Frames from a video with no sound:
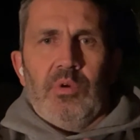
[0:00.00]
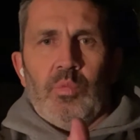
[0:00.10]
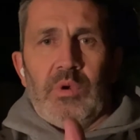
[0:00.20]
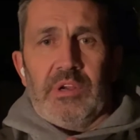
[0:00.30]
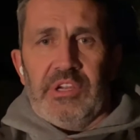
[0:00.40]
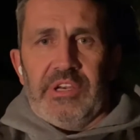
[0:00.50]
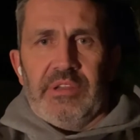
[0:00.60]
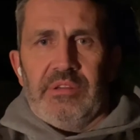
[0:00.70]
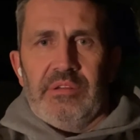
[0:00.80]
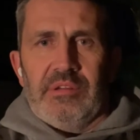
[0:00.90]
we're good.
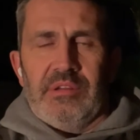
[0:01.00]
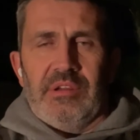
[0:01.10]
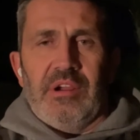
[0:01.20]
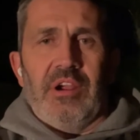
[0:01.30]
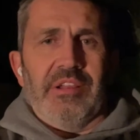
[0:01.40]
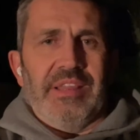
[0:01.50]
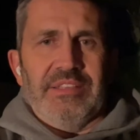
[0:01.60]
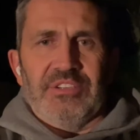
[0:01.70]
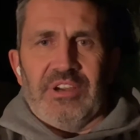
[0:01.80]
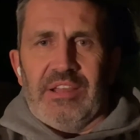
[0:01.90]
Our
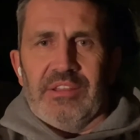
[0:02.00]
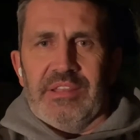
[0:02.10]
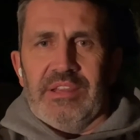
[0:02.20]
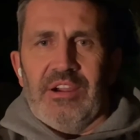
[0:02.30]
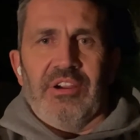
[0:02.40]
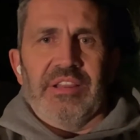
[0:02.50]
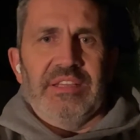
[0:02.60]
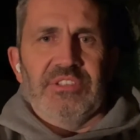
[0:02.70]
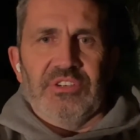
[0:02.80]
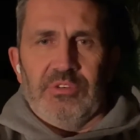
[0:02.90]
kids are healthy. Our
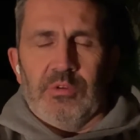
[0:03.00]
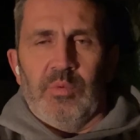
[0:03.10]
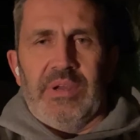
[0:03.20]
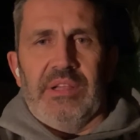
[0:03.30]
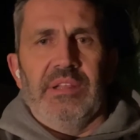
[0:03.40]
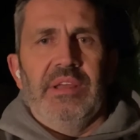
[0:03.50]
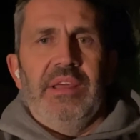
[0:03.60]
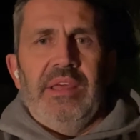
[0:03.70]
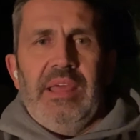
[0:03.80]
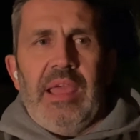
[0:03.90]
kids are doing well.
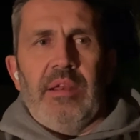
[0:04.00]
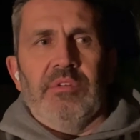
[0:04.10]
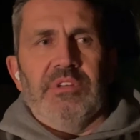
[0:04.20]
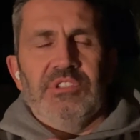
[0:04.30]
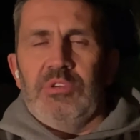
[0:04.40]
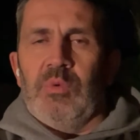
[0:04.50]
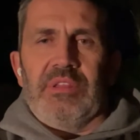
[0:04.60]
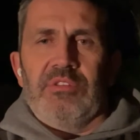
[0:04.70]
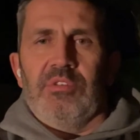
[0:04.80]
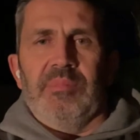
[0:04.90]
And she
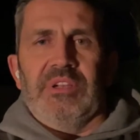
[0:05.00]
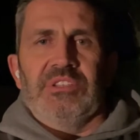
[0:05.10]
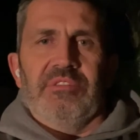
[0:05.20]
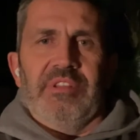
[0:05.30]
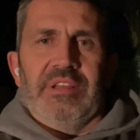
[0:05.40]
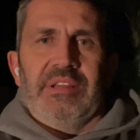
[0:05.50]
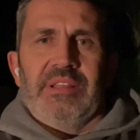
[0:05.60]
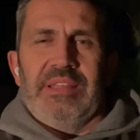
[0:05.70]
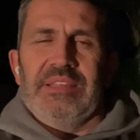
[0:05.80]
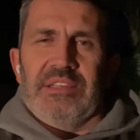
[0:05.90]
went through a bunch of the
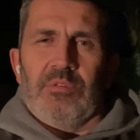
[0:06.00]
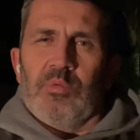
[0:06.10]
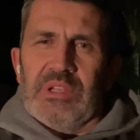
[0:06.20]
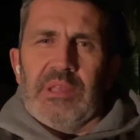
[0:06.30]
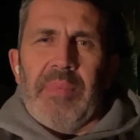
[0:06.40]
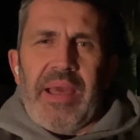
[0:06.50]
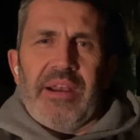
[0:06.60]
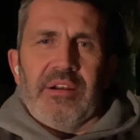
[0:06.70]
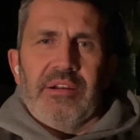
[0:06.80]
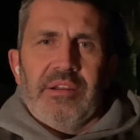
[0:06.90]
things that really
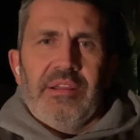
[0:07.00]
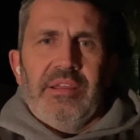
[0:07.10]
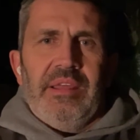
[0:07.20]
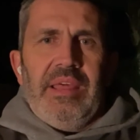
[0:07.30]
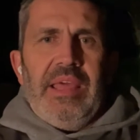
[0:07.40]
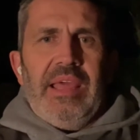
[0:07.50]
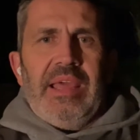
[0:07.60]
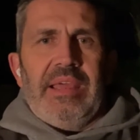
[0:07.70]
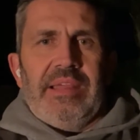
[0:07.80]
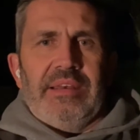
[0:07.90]
matter.
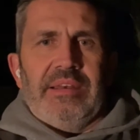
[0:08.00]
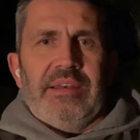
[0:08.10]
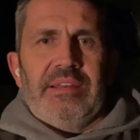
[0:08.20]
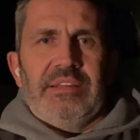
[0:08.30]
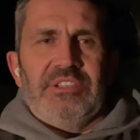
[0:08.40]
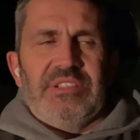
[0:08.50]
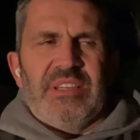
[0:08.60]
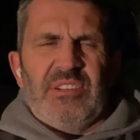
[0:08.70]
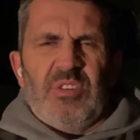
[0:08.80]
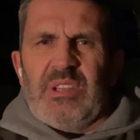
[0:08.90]
And she
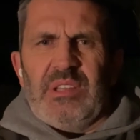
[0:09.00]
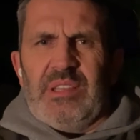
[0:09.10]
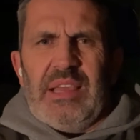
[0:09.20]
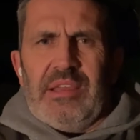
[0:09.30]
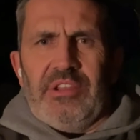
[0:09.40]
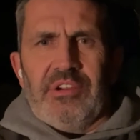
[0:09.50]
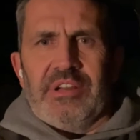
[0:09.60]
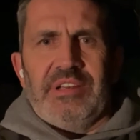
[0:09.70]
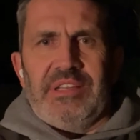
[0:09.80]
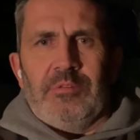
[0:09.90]
says, you know what, yeah, you're
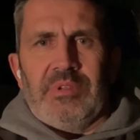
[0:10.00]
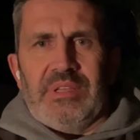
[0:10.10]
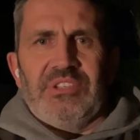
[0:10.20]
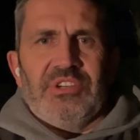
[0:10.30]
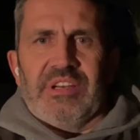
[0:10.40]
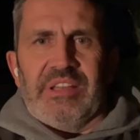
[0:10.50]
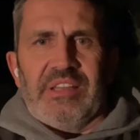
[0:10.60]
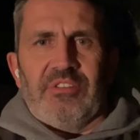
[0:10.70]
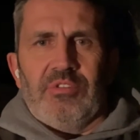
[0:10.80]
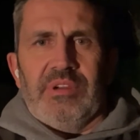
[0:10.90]
going to deal with this. You're going to
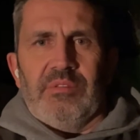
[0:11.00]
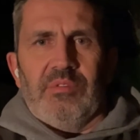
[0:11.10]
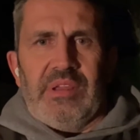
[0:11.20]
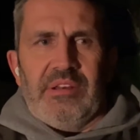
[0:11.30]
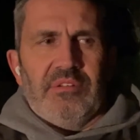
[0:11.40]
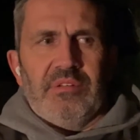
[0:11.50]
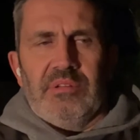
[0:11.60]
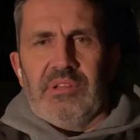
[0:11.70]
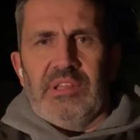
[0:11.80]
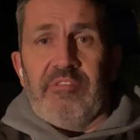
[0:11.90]
get through it, and
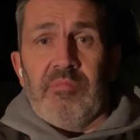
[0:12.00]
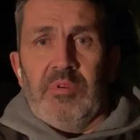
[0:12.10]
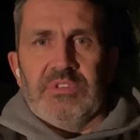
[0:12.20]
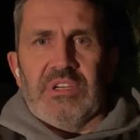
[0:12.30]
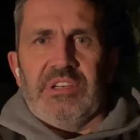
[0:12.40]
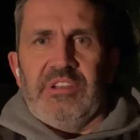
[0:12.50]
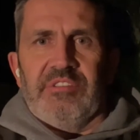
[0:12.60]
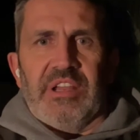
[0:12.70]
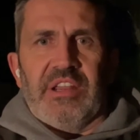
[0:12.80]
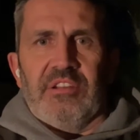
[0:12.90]
life moves on. You've
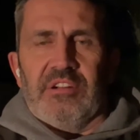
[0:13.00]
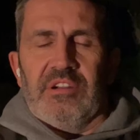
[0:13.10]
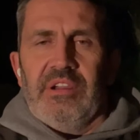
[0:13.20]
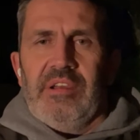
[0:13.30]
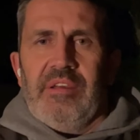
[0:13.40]
got other